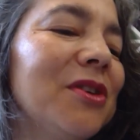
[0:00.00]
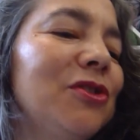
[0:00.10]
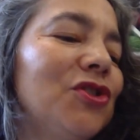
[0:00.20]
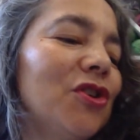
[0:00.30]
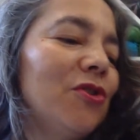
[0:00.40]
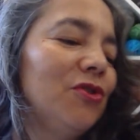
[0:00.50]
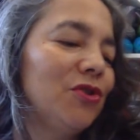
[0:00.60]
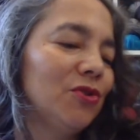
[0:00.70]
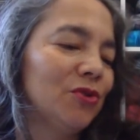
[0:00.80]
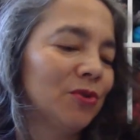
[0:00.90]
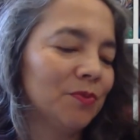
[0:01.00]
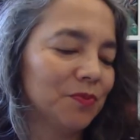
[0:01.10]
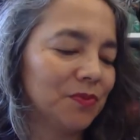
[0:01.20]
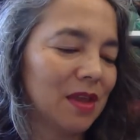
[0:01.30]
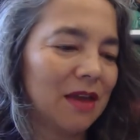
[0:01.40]
showed you
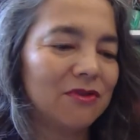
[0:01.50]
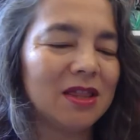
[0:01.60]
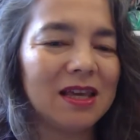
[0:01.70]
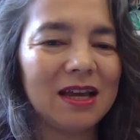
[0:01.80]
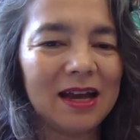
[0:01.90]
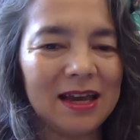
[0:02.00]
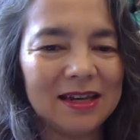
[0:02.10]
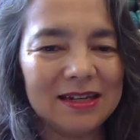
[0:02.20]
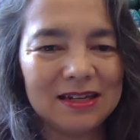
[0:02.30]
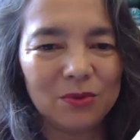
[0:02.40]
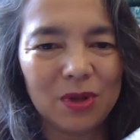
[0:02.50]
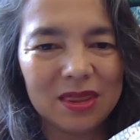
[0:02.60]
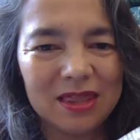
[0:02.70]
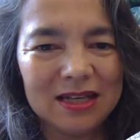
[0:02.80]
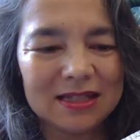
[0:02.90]
everything I had knit
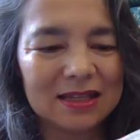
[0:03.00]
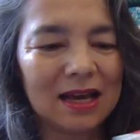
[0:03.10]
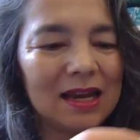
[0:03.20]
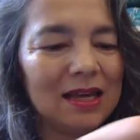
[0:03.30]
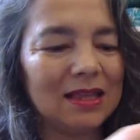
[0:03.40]
with this color.